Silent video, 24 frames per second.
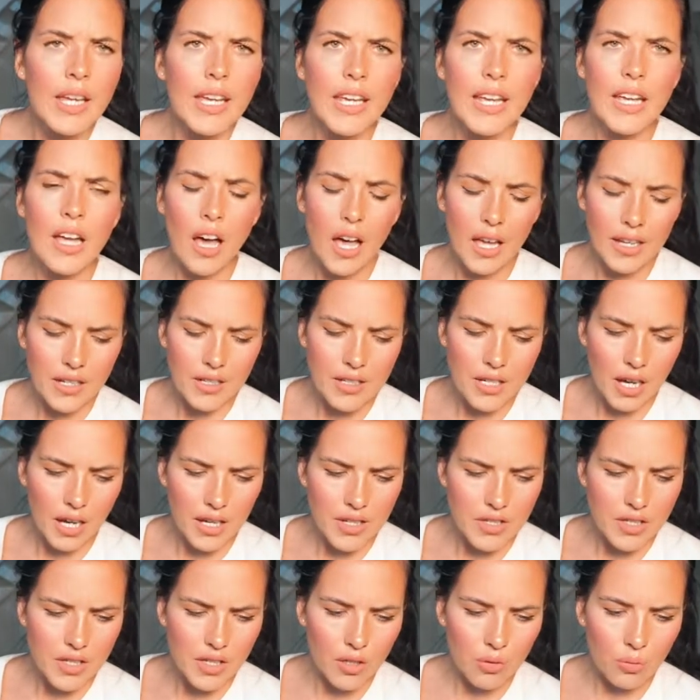It kind of
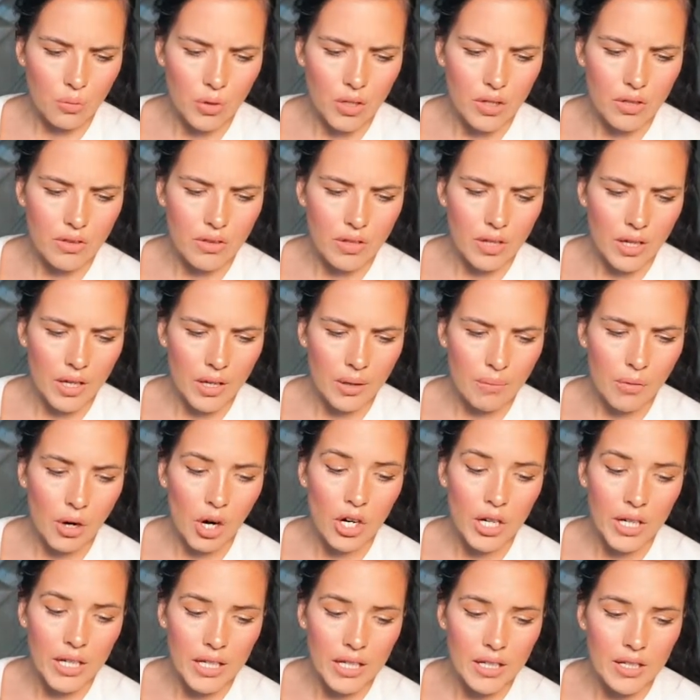ties in with
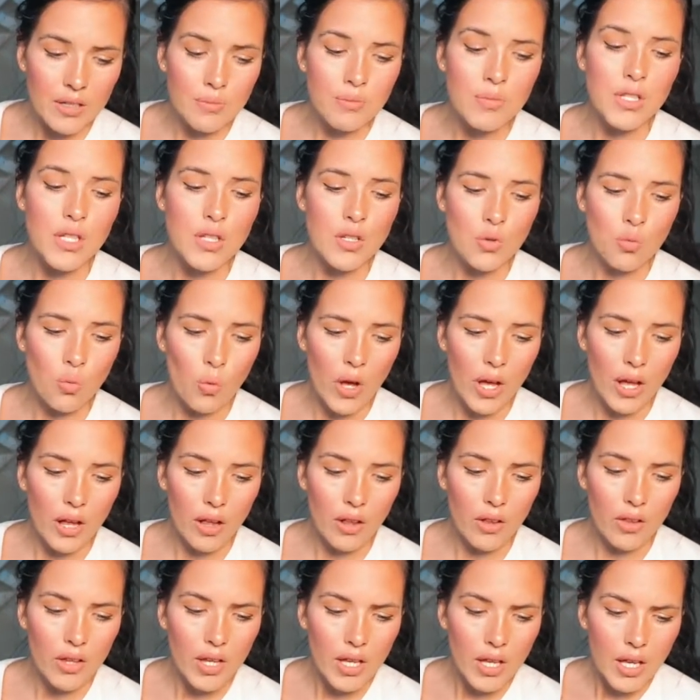our incomes as
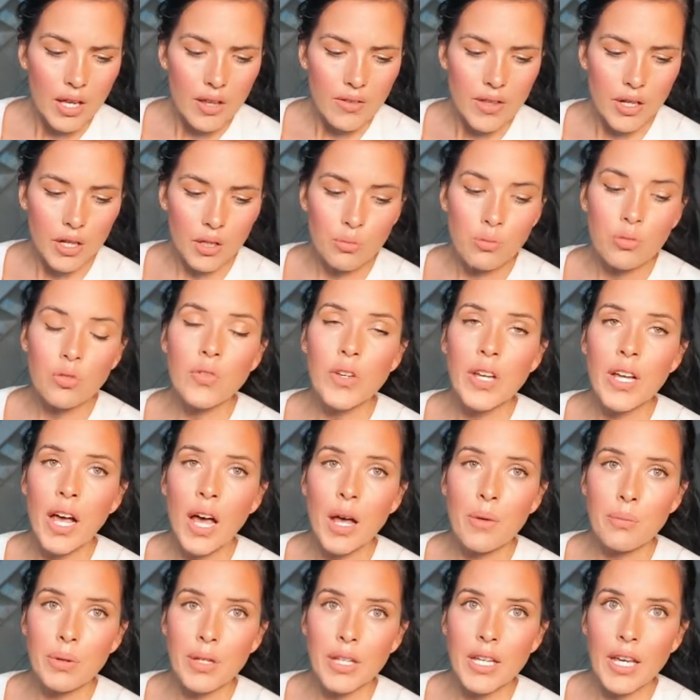well that are moving
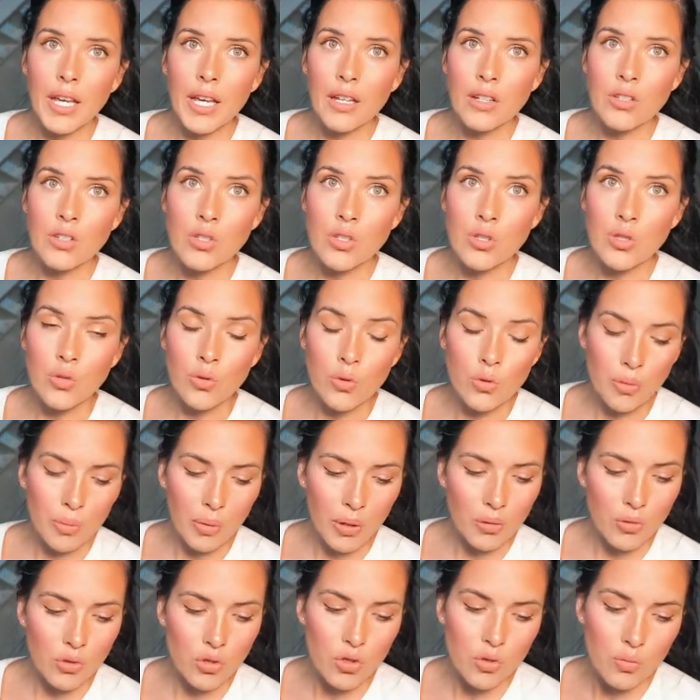up again to
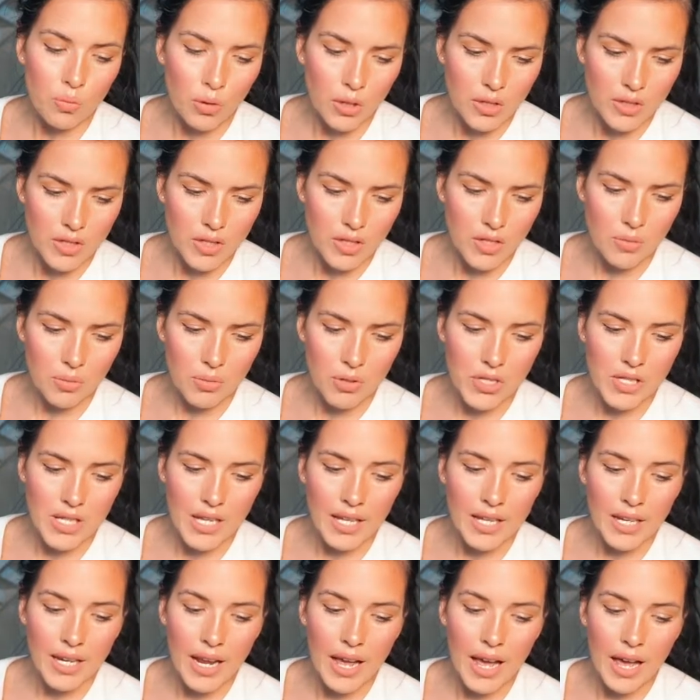about
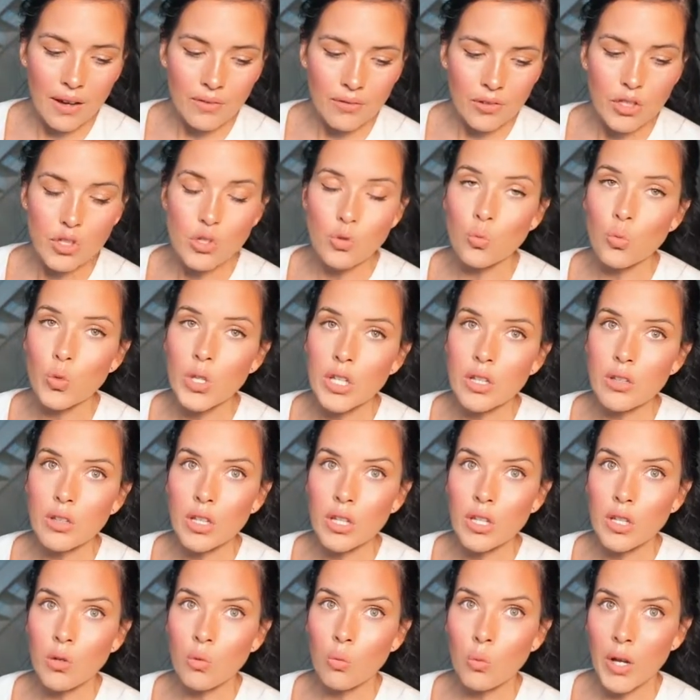2.6% in average
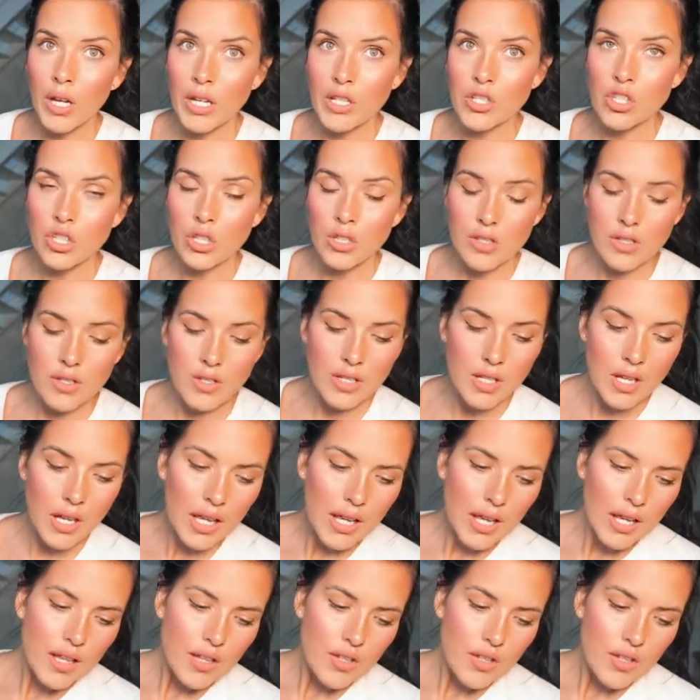weekly wages.